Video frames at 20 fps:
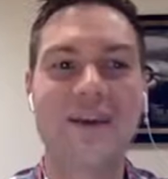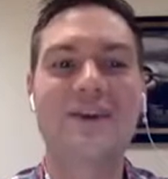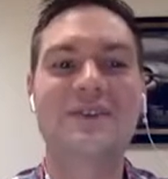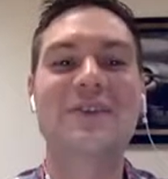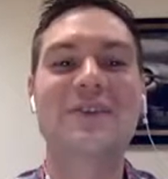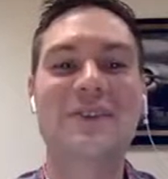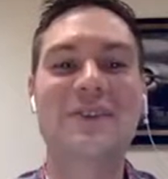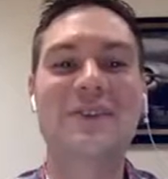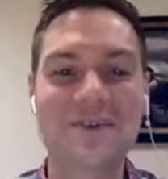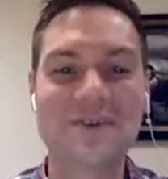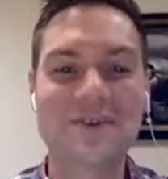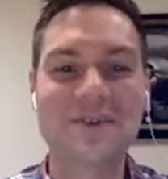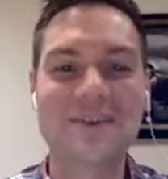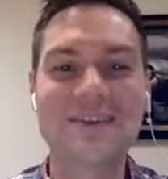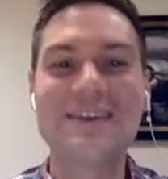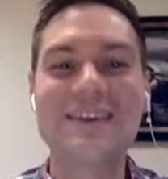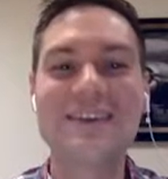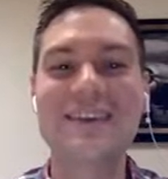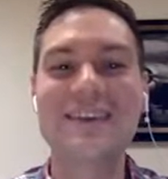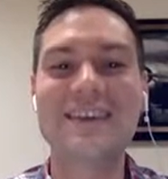this was
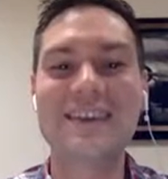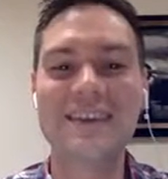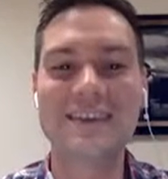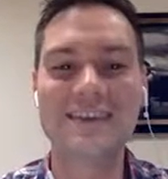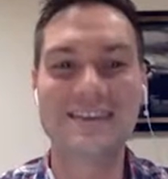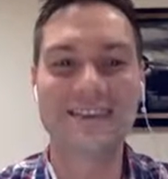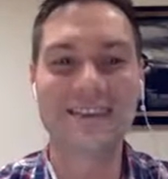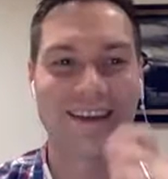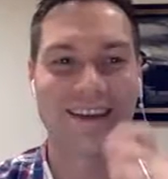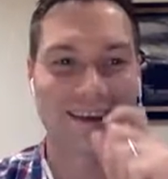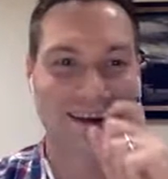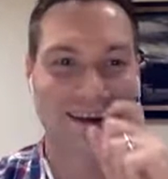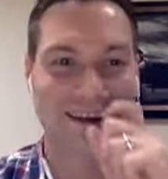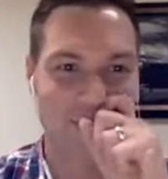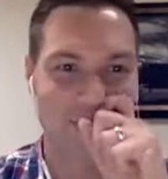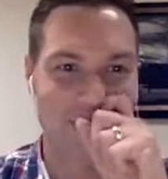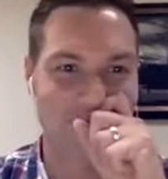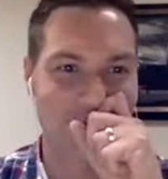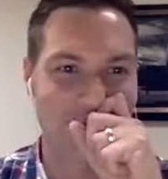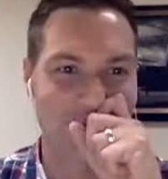the eSig
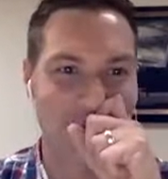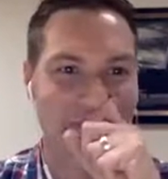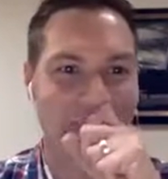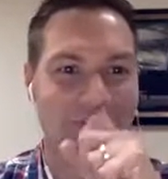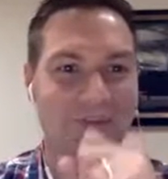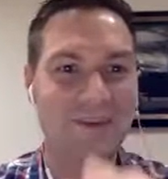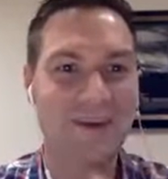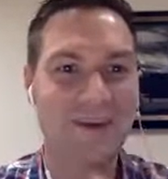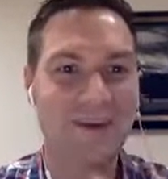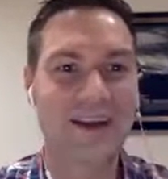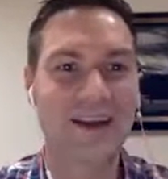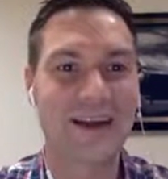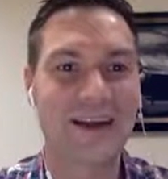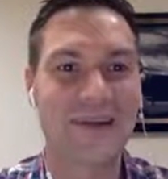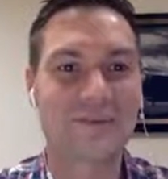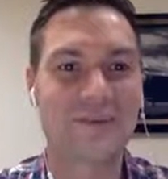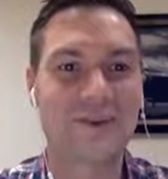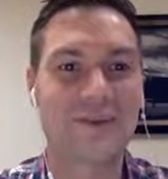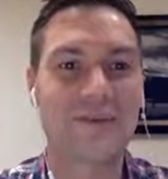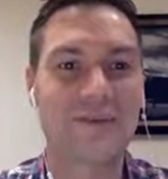article. So I'm
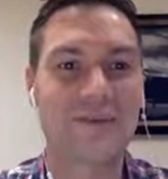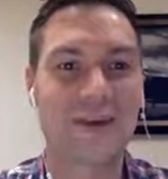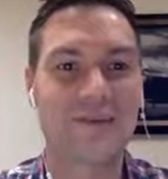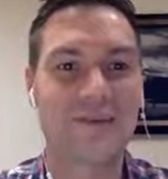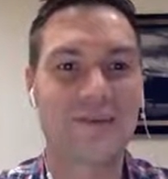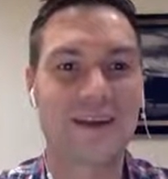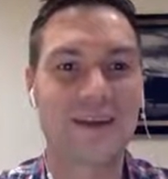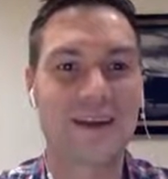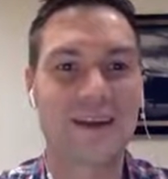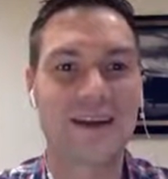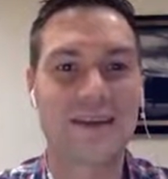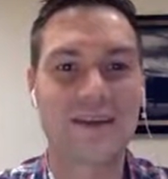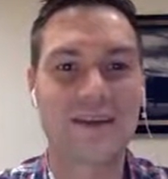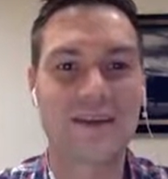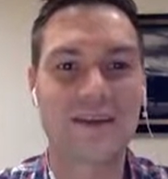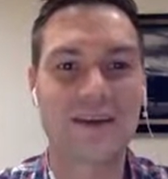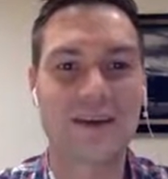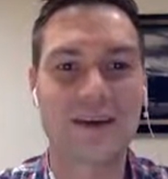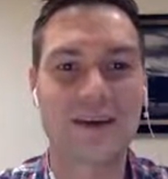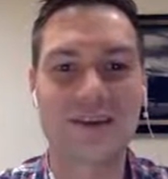going to verify now that
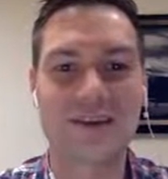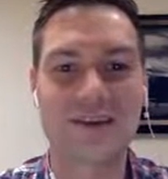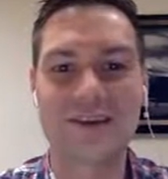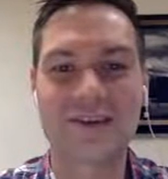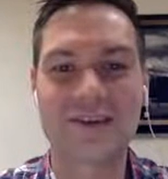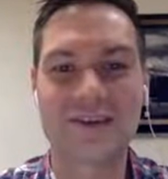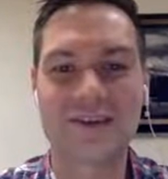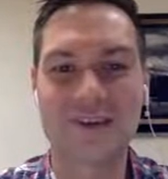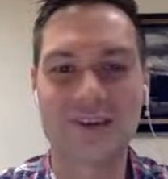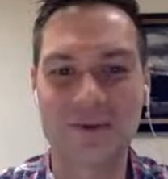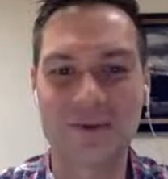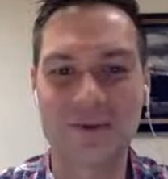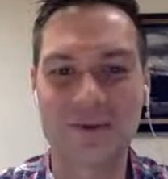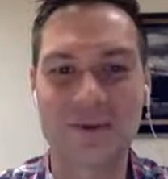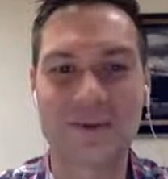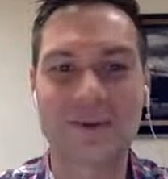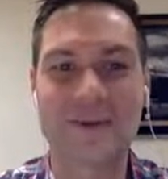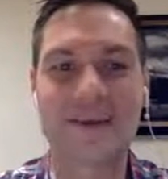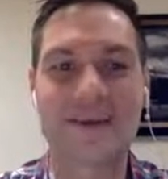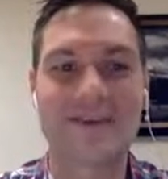you guys are seeing this
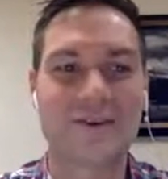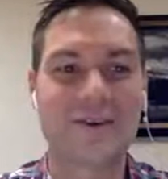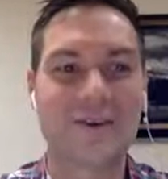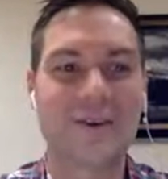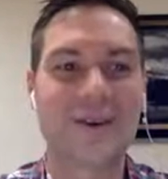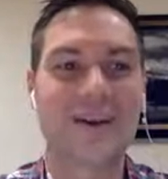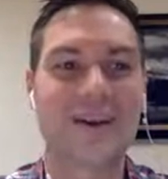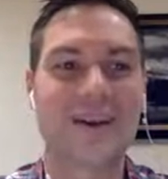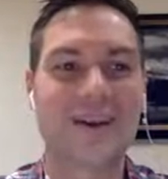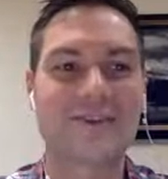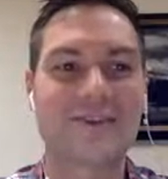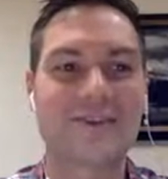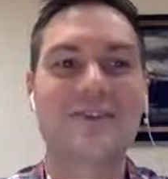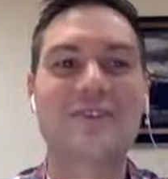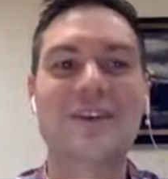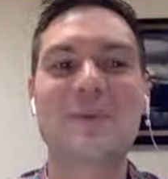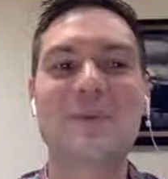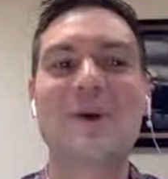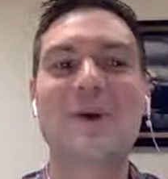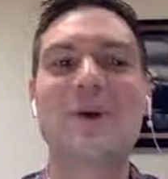one. Yes. Okay. All right. So you're
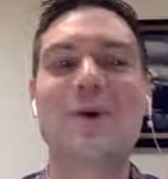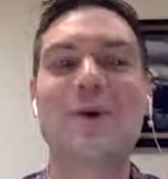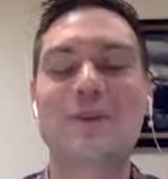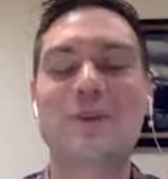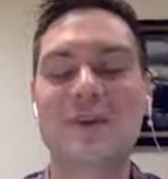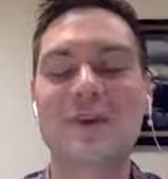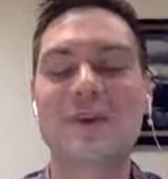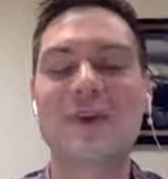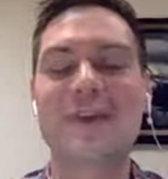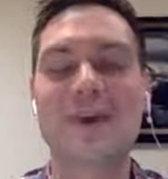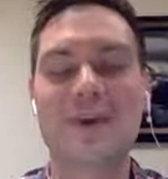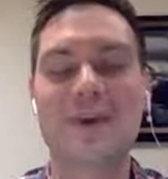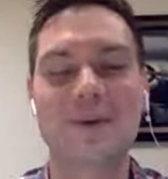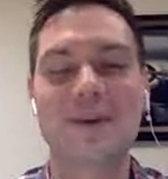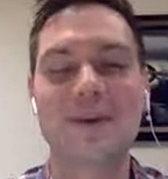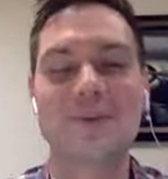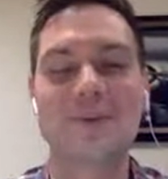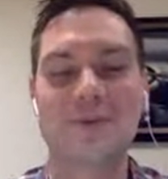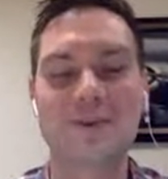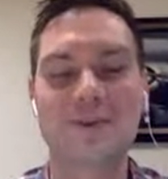seeing my whole screen. That's what I
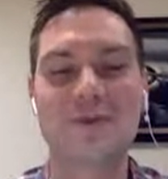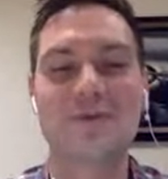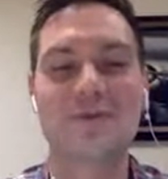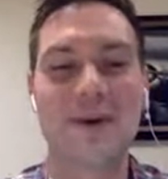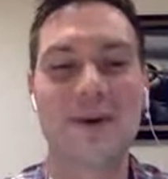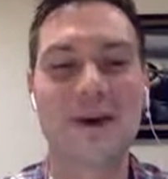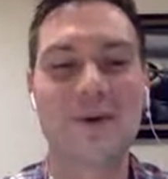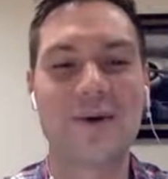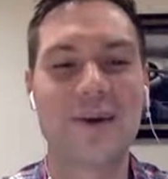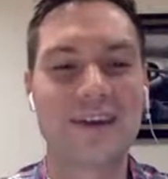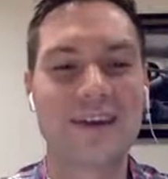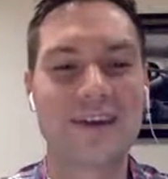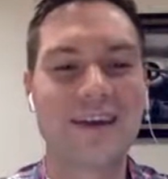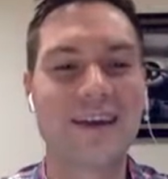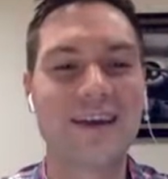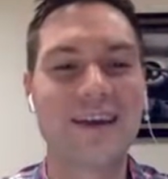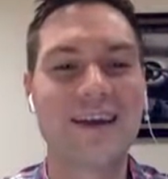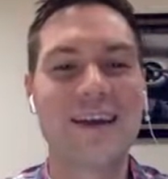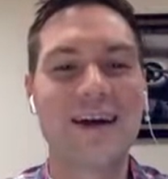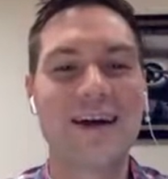should do from now
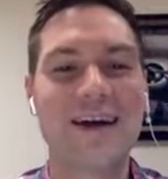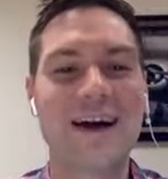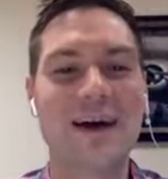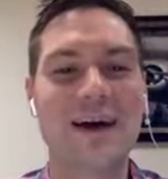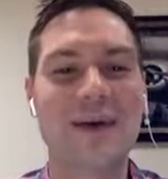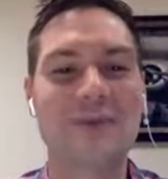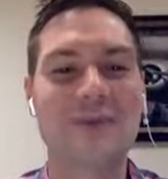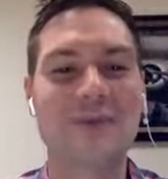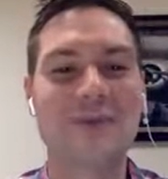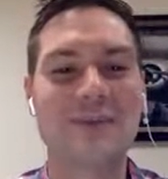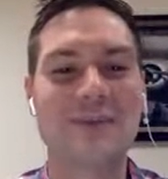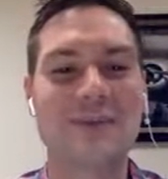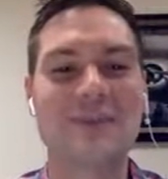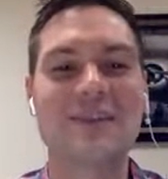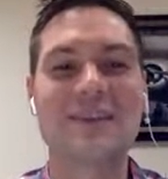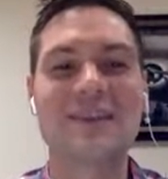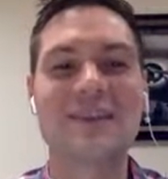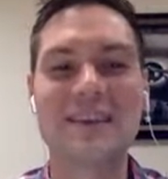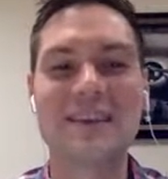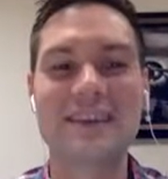on. So you're
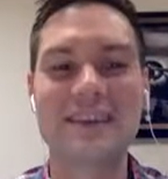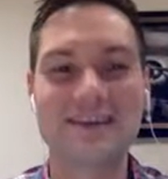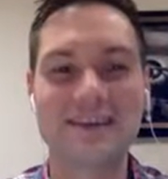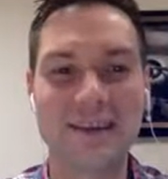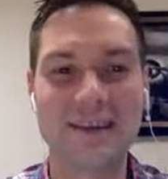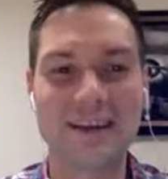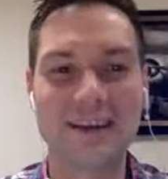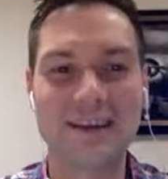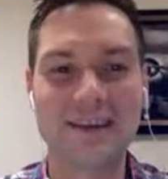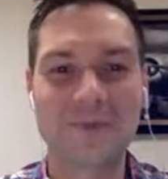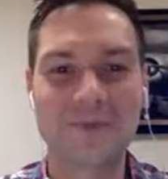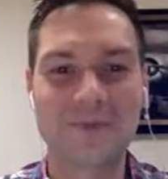seeing the eSig